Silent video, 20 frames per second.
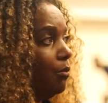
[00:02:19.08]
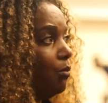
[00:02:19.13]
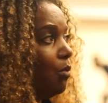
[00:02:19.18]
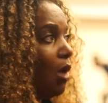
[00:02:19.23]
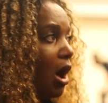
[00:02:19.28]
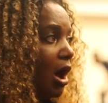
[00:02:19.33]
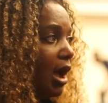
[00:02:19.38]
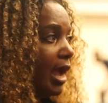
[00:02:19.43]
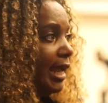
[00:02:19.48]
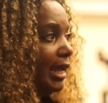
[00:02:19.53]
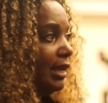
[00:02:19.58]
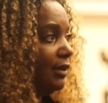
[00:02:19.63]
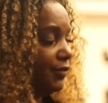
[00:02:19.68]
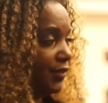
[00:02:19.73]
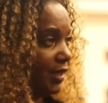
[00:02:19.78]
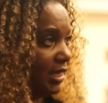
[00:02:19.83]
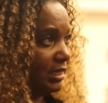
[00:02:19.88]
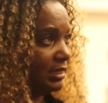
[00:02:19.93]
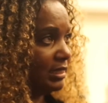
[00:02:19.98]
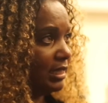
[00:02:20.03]
why
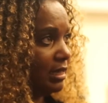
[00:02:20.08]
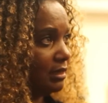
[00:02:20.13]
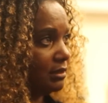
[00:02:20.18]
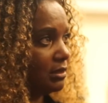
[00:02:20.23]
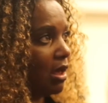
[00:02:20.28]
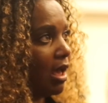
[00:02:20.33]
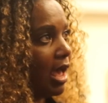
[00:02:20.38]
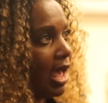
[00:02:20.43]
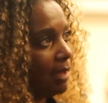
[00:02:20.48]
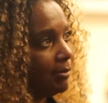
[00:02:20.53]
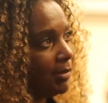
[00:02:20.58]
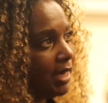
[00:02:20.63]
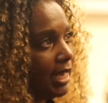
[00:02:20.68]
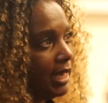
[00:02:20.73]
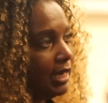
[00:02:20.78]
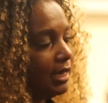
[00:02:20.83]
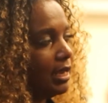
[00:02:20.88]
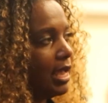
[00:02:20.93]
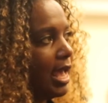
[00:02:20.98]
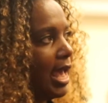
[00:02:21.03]
these things are
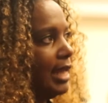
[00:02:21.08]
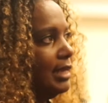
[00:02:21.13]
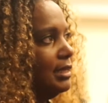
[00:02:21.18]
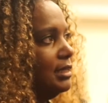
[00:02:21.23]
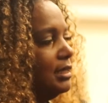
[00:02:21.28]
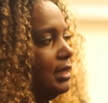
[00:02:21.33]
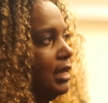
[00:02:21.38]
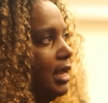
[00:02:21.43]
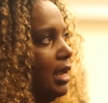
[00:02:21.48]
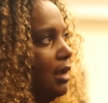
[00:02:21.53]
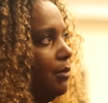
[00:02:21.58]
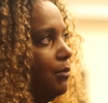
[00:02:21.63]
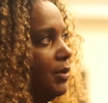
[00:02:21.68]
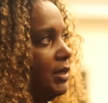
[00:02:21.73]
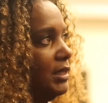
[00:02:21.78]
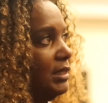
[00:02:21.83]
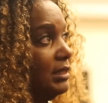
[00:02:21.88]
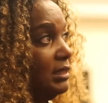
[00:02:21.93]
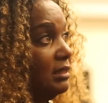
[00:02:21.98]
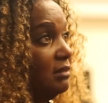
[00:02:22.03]
happening. And
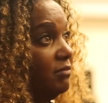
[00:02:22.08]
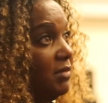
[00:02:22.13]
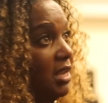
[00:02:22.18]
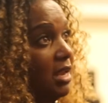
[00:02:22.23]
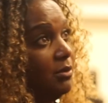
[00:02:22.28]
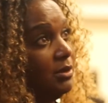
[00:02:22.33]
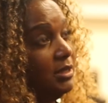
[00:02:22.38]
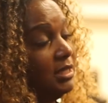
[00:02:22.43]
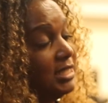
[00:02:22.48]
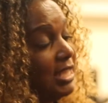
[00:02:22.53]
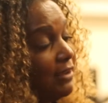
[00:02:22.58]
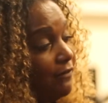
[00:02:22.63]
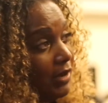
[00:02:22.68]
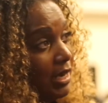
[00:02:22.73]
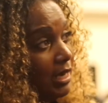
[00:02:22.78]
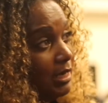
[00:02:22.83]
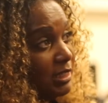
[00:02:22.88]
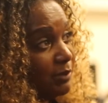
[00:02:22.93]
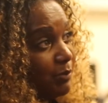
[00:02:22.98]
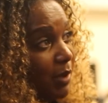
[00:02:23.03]
it
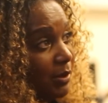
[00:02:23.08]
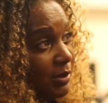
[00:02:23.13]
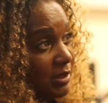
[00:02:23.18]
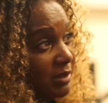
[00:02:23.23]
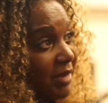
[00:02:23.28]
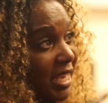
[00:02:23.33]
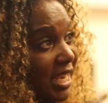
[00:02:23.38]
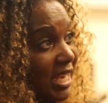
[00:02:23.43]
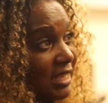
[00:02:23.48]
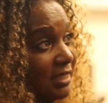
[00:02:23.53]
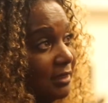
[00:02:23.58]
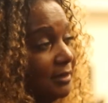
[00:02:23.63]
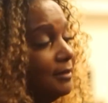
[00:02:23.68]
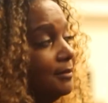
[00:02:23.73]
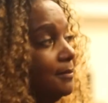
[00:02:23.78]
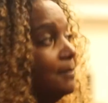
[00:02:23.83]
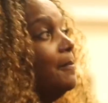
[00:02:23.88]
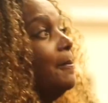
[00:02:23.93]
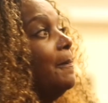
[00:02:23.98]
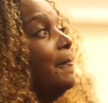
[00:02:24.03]
definitely spoke to me.
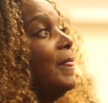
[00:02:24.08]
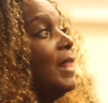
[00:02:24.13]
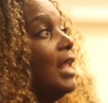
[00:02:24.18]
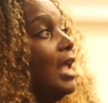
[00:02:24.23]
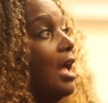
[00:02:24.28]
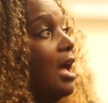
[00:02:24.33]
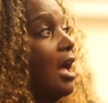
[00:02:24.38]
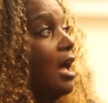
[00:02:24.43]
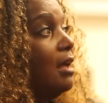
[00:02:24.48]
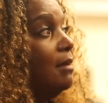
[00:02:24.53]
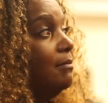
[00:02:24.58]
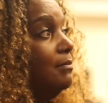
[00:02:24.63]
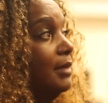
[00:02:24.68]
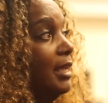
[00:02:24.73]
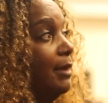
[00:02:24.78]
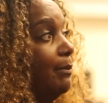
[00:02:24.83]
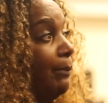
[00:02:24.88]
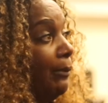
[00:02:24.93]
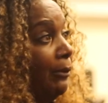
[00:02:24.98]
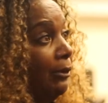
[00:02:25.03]

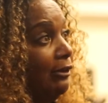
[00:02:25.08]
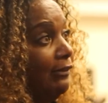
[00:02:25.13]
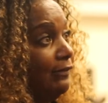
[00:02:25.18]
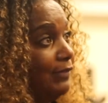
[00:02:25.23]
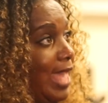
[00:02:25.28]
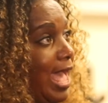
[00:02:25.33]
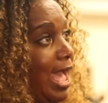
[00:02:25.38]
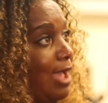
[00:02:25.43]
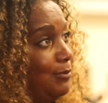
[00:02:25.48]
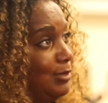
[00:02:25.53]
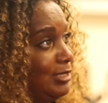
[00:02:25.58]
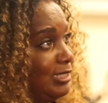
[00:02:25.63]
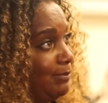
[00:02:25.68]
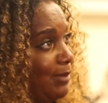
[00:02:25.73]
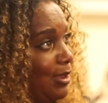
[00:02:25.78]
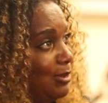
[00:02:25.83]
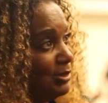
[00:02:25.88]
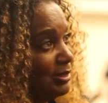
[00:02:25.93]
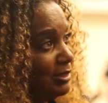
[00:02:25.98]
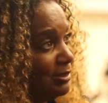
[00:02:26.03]
It proved that I was
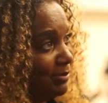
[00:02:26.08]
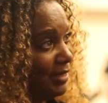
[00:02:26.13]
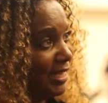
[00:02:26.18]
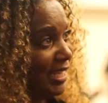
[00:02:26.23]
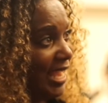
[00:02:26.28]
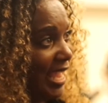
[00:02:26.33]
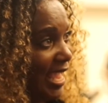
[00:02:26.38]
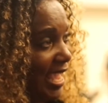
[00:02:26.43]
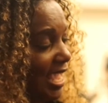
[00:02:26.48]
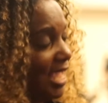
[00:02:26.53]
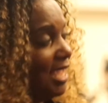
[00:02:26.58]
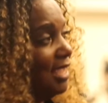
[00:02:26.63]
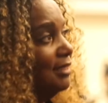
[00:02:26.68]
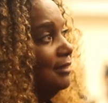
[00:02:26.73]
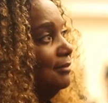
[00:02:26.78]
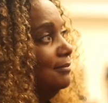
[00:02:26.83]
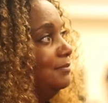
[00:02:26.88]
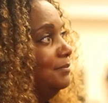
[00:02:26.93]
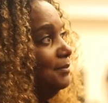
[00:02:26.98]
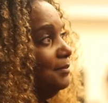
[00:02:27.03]
supposed to be here,
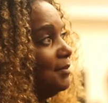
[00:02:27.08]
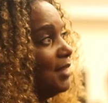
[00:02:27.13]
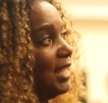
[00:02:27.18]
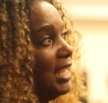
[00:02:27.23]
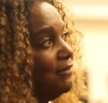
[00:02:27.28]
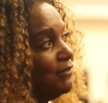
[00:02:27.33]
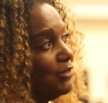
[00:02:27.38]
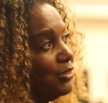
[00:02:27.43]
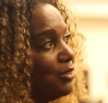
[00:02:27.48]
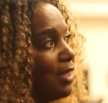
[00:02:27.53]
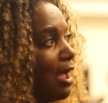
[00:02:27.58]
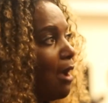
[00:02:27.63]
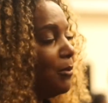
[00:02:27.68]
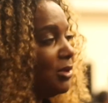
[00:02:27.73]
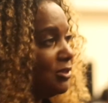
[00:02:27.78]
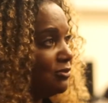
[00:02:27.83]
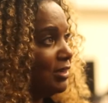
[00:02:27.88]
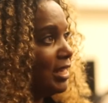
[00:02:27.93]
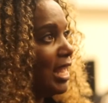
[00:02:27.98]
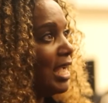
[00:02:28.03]
even though I
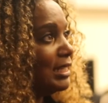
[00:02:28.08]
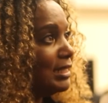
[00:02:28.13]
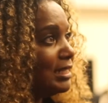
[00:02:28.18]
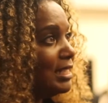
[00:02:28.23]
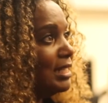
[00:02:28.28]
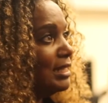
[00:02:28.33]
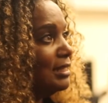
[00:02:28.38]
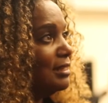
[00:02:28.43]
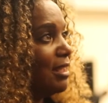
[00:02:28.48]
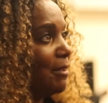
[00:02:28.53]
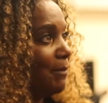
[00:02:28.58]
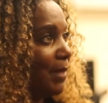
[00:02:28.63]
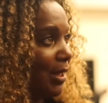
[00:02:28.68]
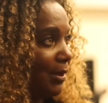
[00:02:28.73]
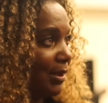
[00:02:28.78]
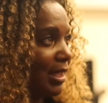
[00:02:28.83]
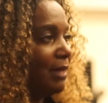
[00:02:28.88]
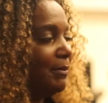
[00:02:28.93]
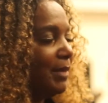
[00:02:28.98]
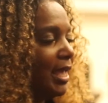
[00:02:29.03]
was reluctant
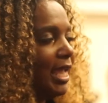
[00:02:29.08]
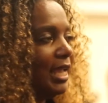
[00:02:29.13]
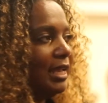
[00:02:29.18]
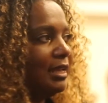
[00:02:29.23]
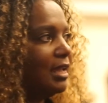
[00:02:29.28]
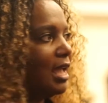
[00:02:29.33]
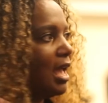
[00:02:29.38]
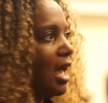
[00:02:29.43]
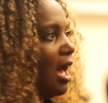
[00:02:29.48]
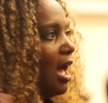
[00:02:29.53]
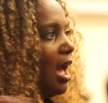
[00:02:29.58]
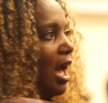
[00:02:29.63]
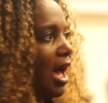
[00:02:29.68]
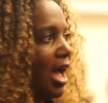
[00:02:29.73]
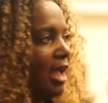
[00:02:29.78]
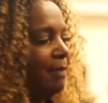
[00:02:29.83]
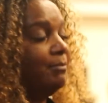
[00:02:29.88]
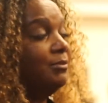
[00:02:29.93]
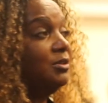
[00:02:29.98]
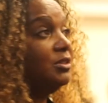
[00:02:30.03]
about coming.
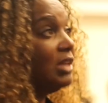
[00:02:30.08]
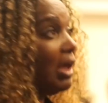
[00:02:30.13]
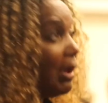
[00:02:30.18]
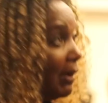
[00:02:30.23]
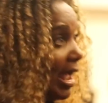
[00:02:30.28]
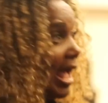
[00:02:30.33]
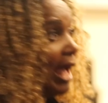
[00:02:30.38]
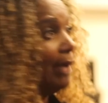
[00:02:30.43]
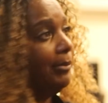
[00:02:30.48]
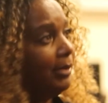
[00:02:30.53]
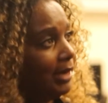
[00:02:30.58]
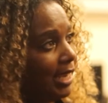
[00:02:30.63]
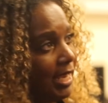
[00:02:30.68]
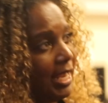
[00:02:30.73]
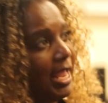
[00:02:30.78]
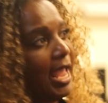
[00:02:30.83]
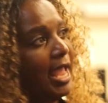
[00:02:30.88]
I'm so happy I